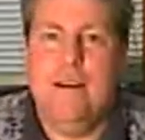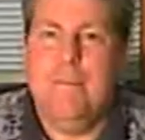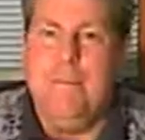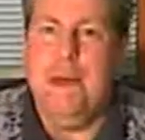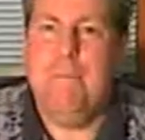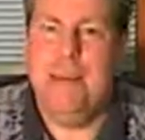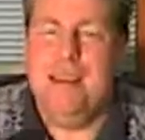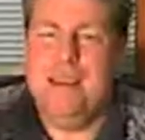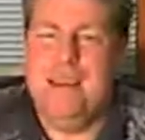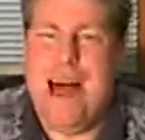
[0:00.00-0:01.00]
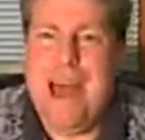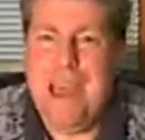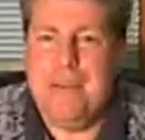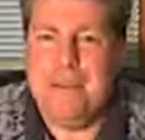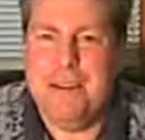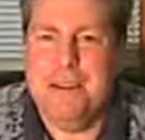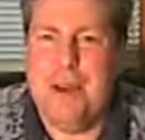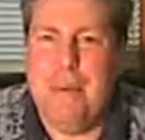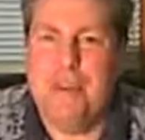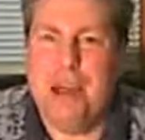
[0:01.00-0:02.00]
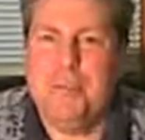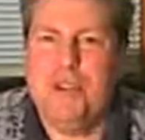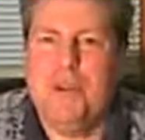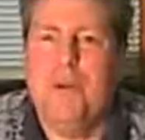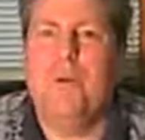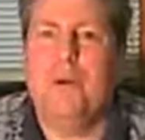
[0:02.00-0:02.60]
Flipping Live is coming up soon,